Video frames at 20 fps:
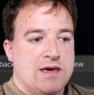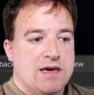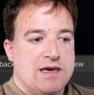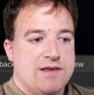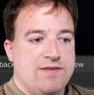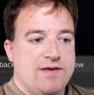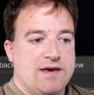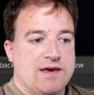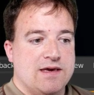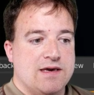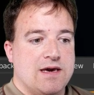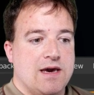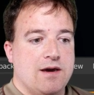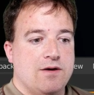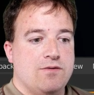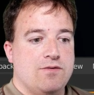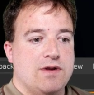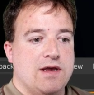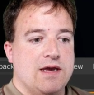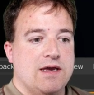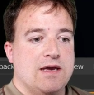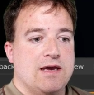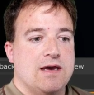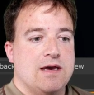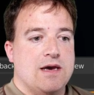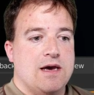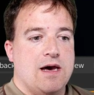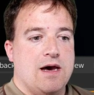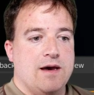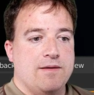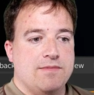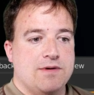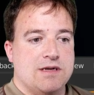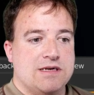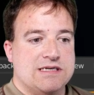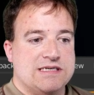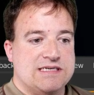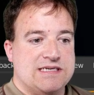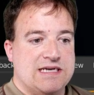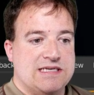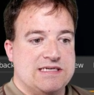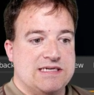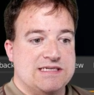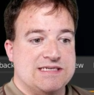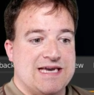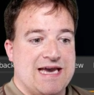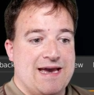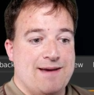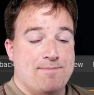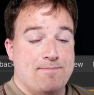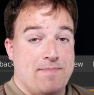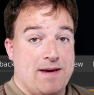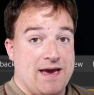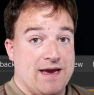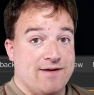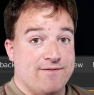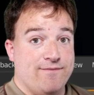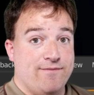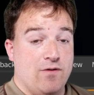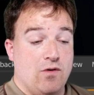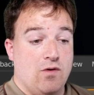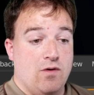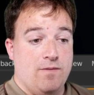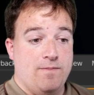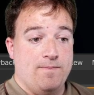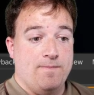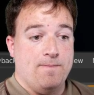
The encoding, I'm going to set it to MPEG-4,